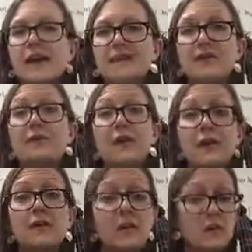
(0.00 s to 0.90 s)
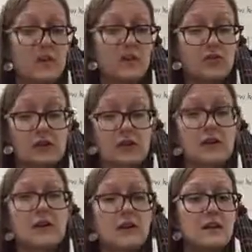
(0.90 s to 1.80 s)
On your very lowest
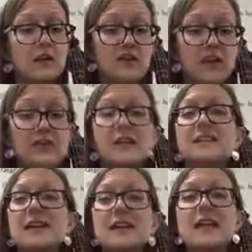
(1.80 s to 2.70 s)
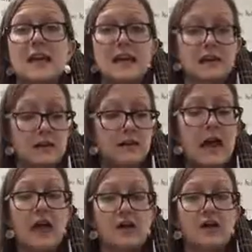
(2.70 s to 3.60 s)
string, you usually have to dig in
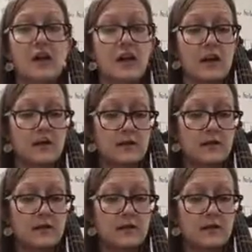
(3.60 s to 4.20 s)
extra hard.